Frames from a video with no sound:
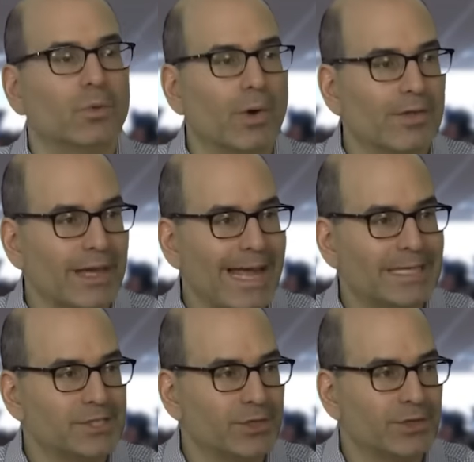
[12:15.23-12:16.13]
where they
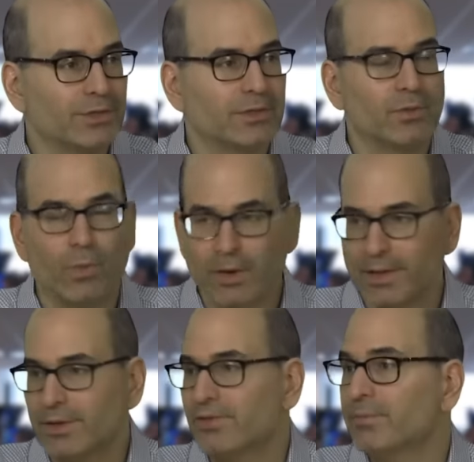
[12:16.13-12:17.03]
entered, where
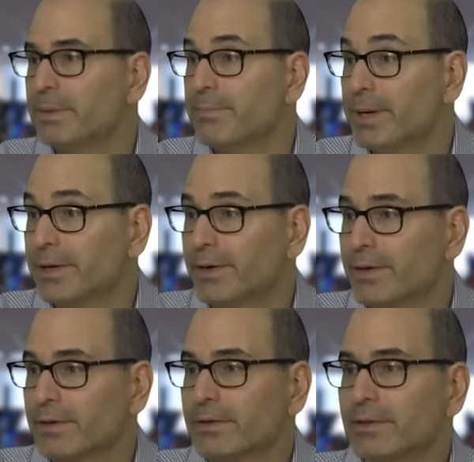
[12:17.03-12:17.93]
they could have been
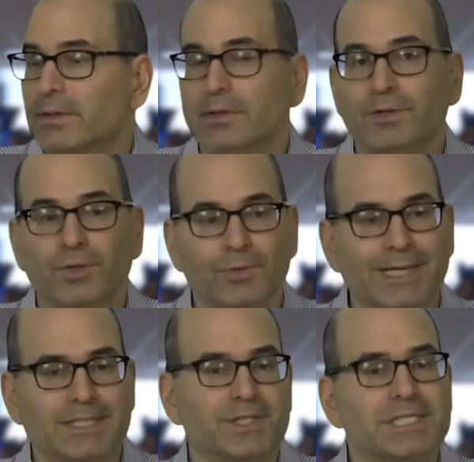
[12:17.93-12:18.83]
bigger. You
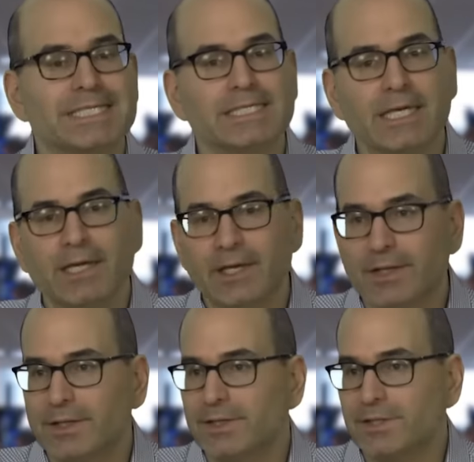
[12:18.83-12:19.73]
get to
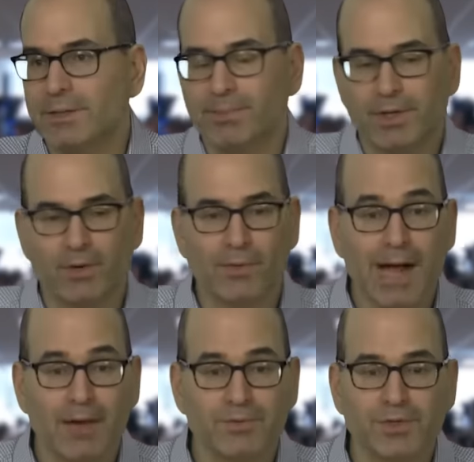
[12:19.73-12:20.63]
see somebody
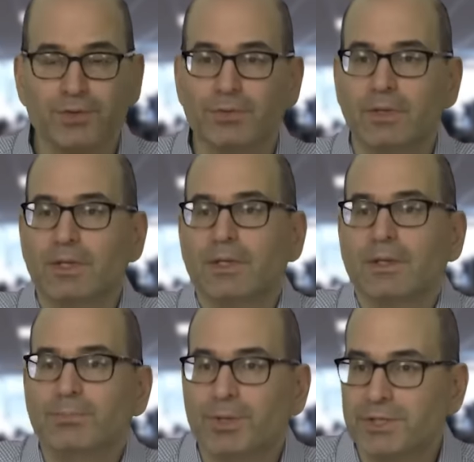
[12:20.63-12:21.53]
around you
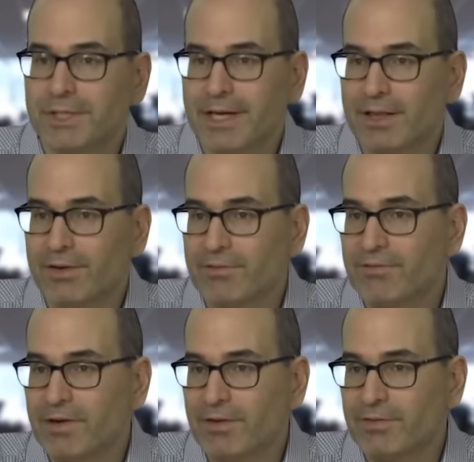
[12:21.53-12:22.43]
put together a
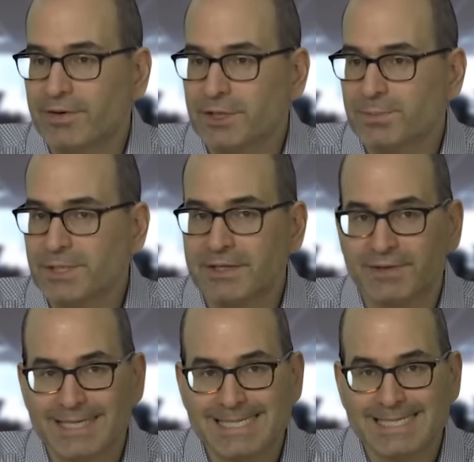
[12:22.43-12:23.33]
very, very
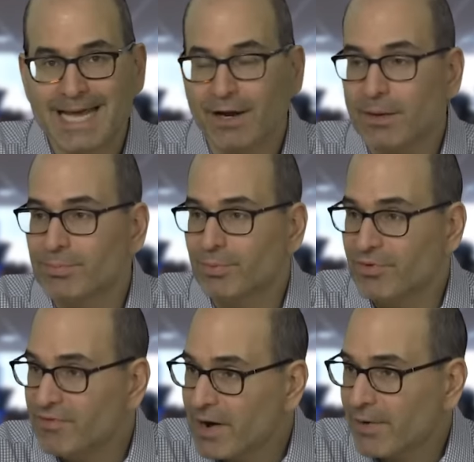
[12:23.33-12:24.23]
specific setup
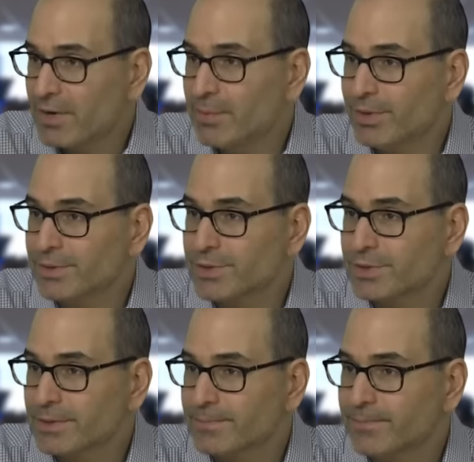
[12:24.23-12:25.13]
with variables